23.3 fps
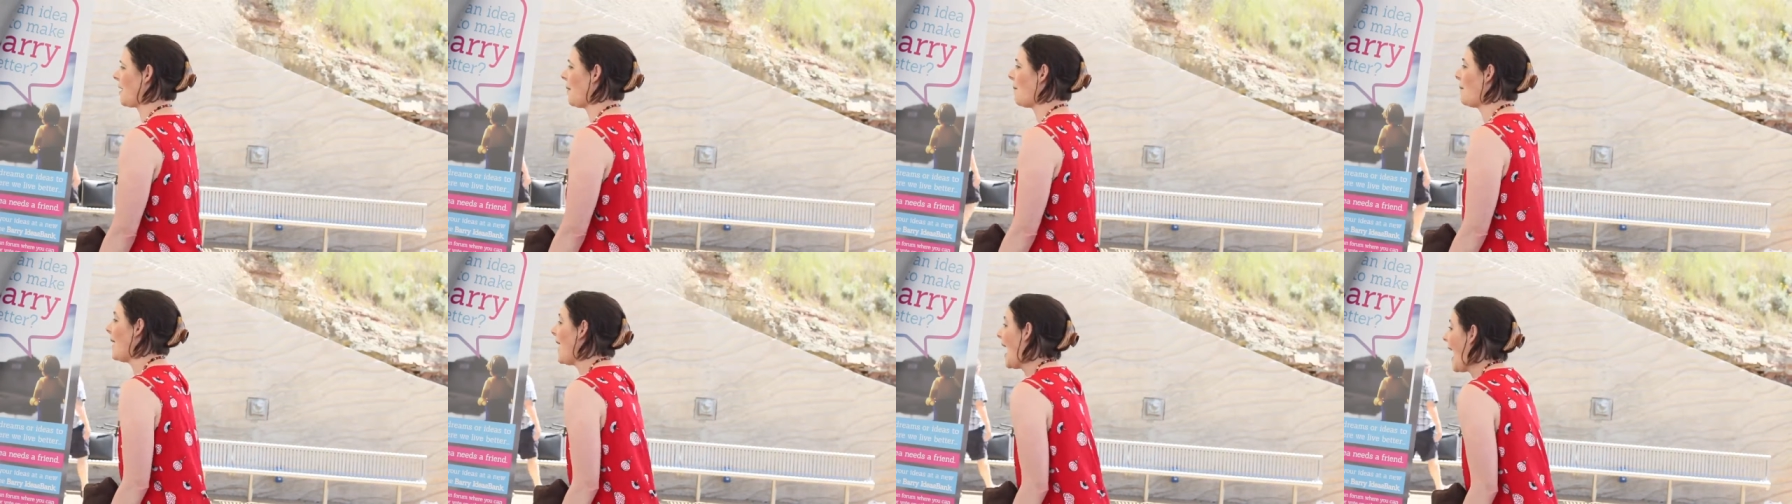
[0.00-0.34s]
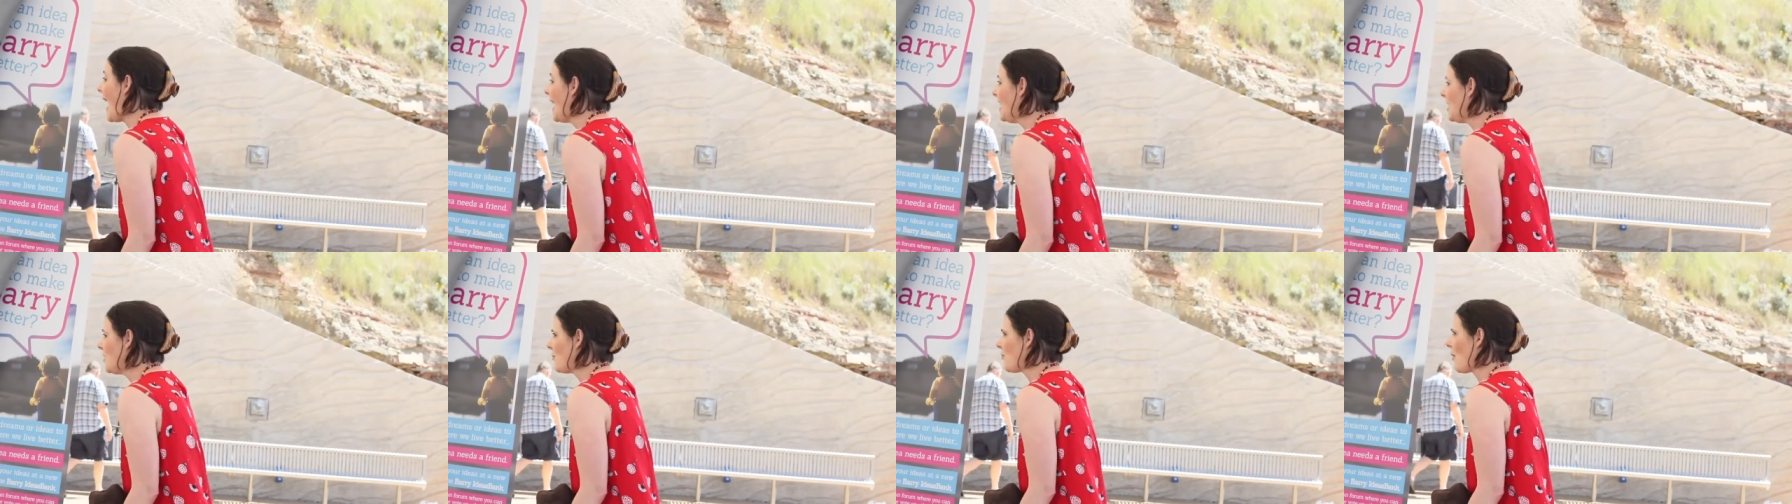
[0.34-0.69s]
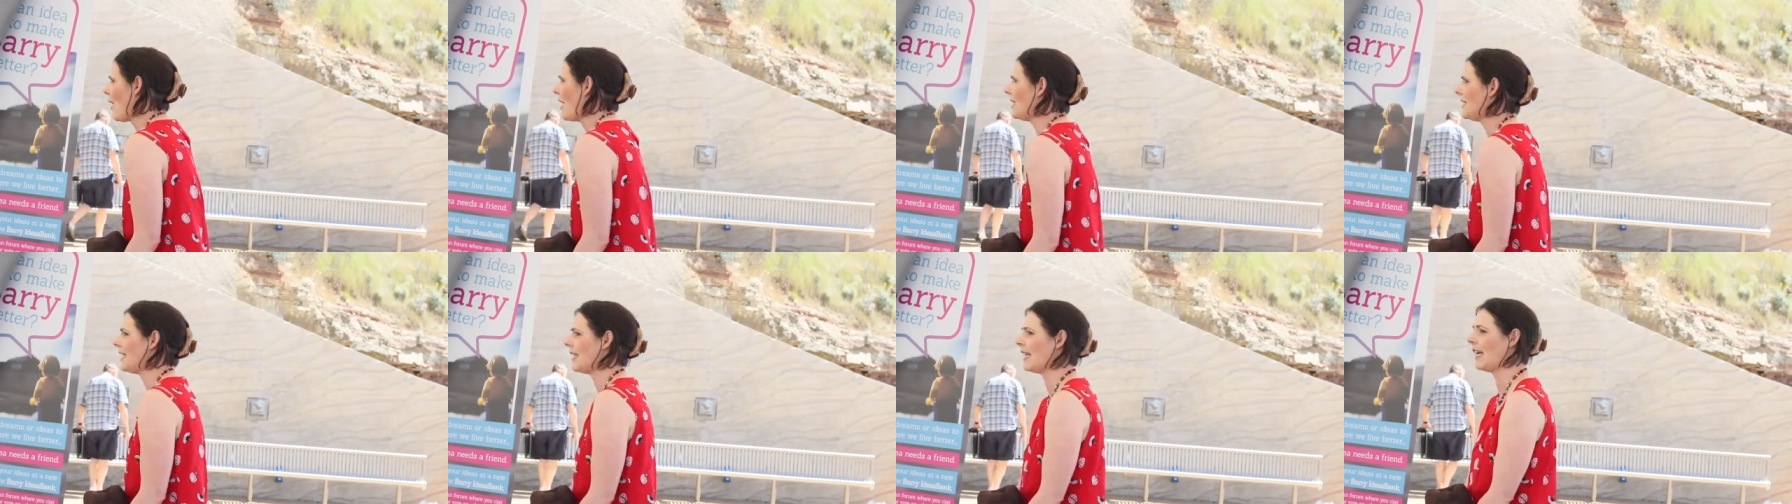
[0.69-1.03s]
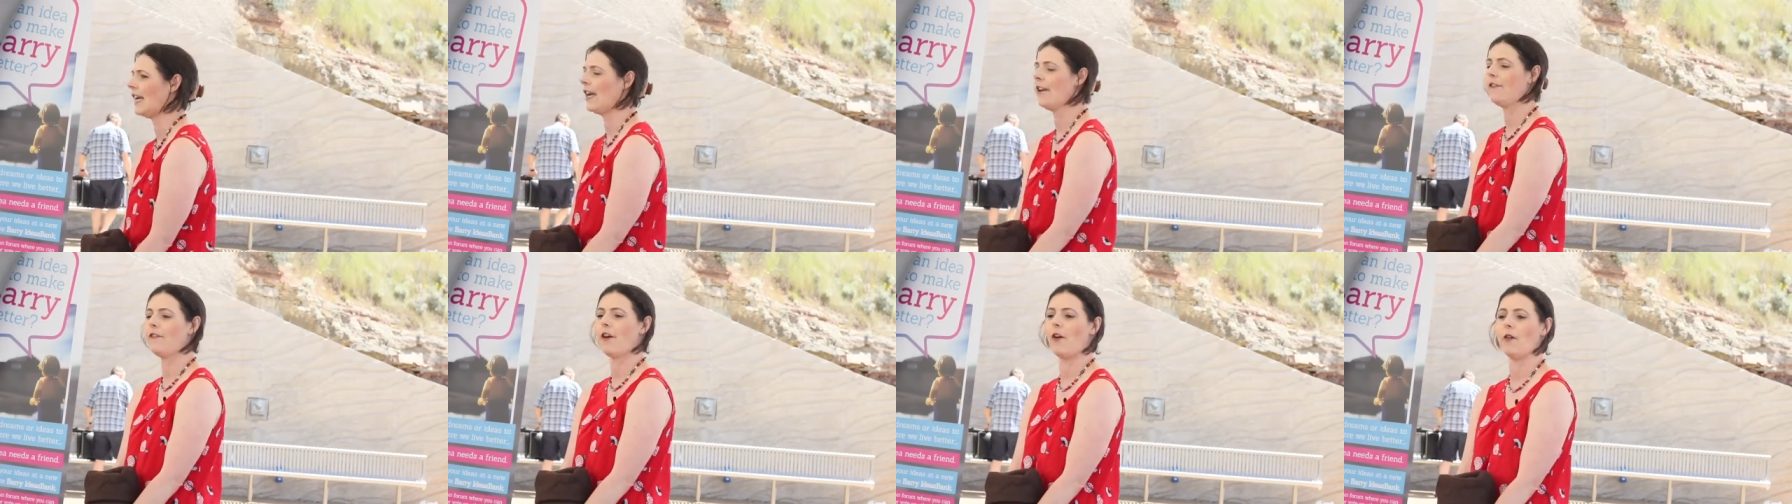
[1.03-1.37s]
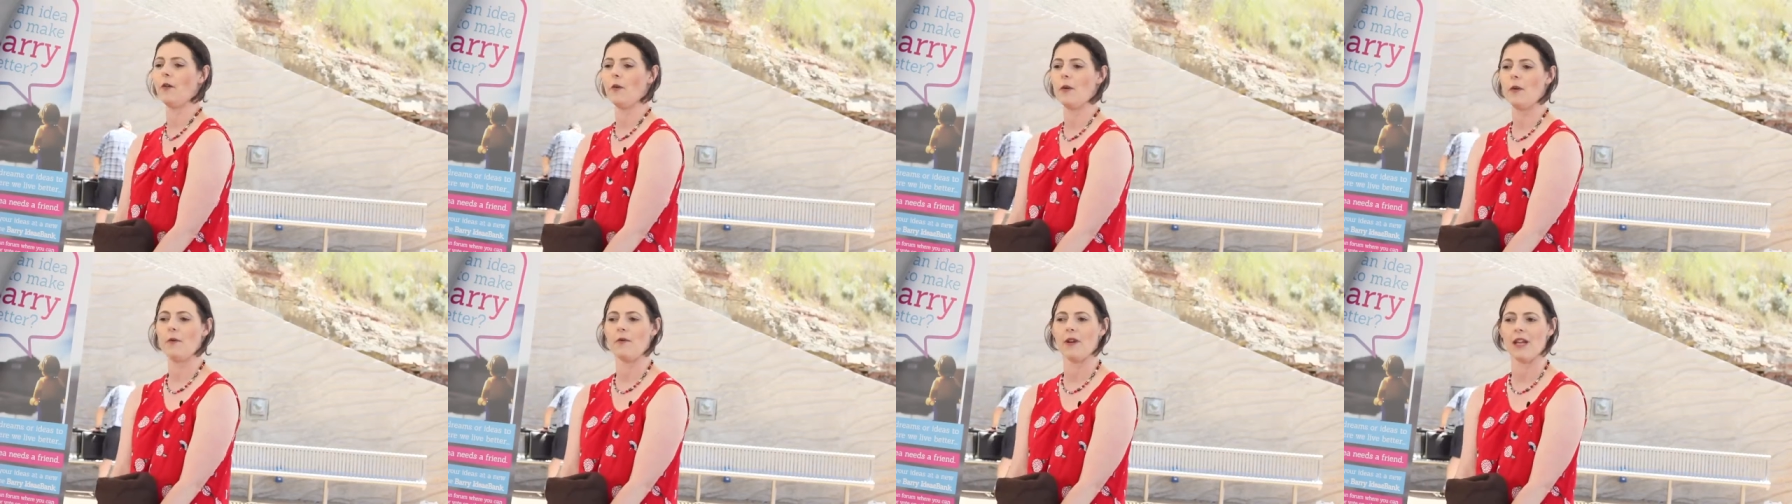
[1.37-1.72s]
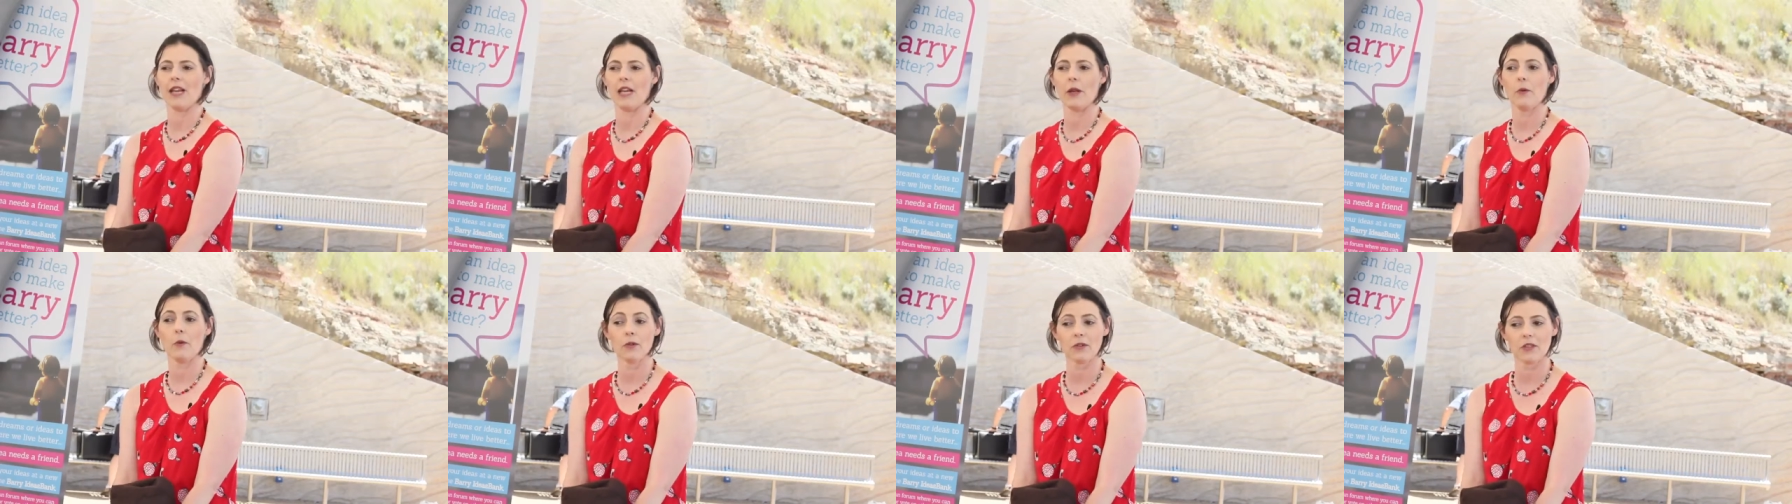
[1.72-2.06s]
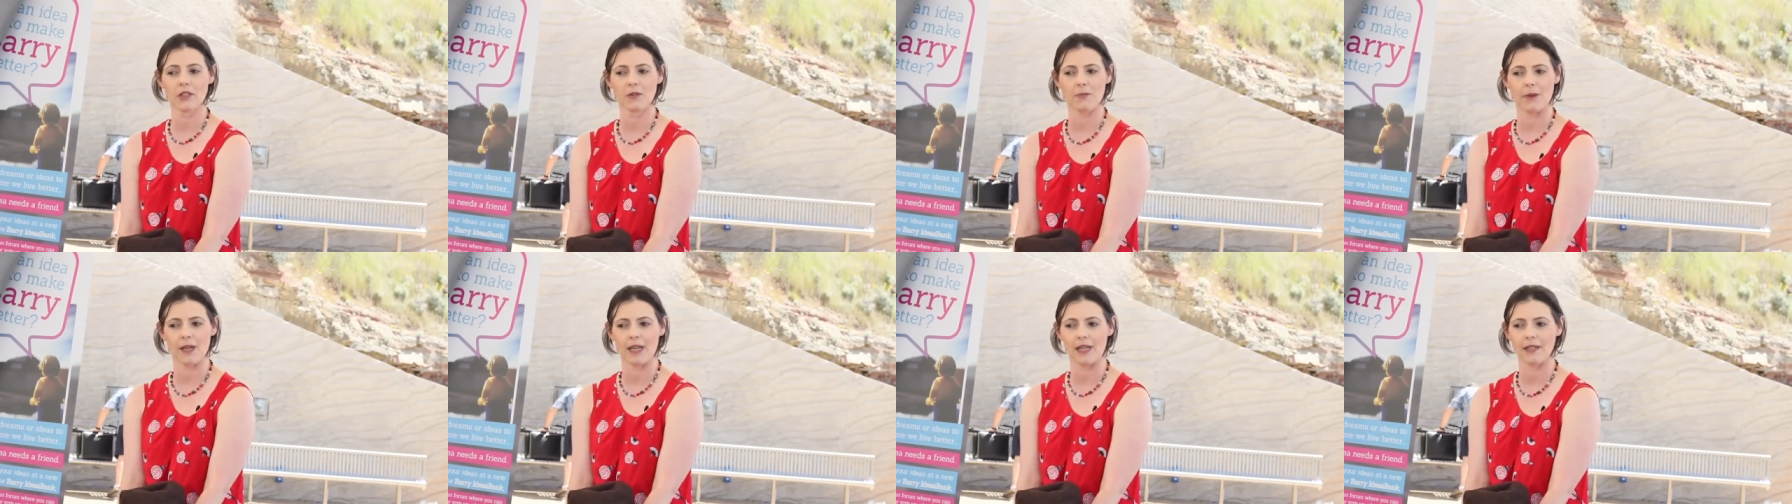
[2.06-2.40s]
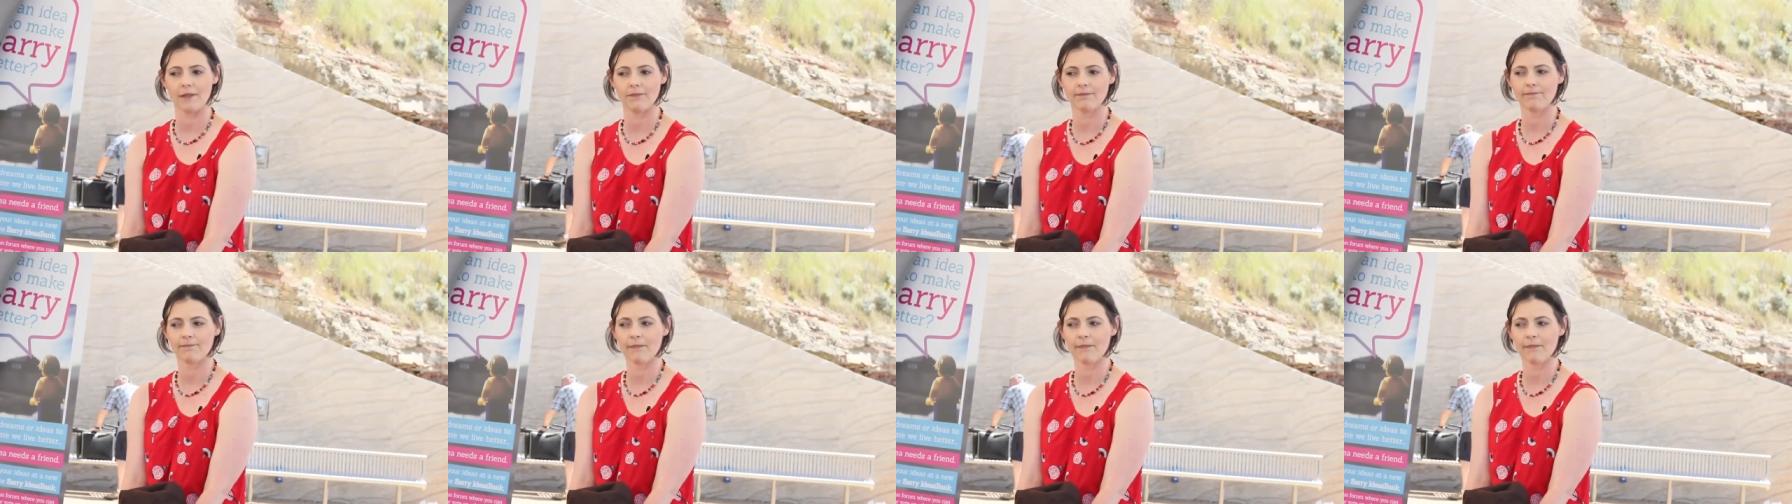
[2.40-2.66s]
can be enterprising if only we really want to be.